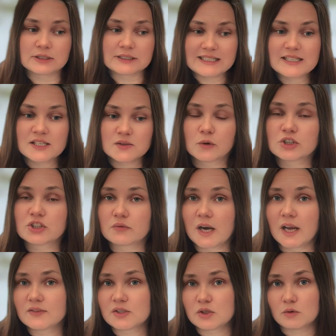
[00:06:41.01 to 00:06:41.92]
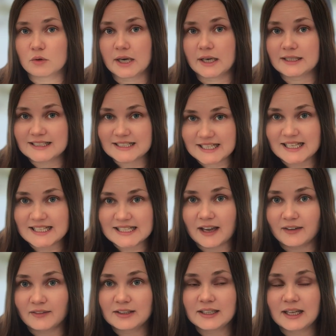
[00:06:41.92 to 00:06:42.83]
This is what drives your day
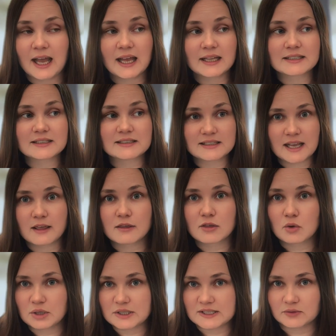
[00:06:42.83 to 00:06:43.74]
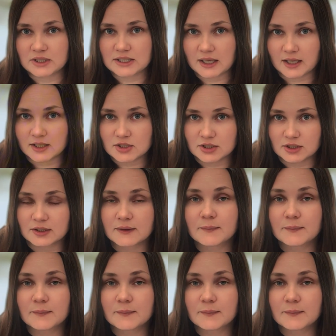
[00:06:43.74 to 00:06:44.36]
7 and day 30 retention.